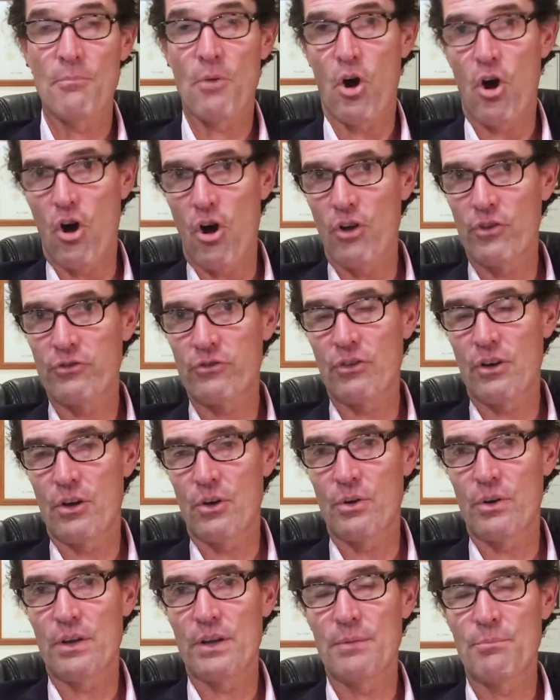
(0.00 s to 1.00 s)

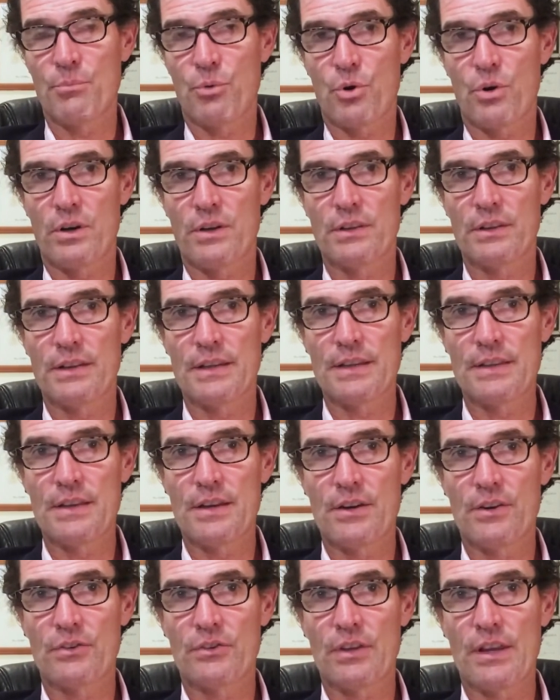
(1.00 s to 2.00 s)
Also, importantly,
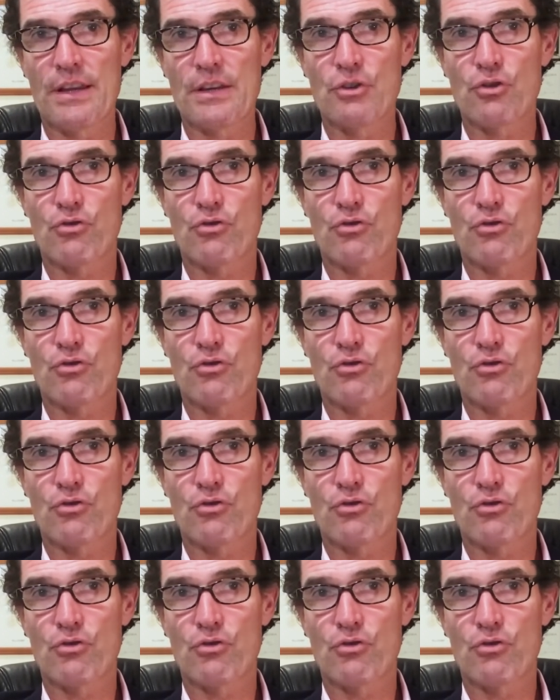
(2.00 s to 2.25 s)
there's a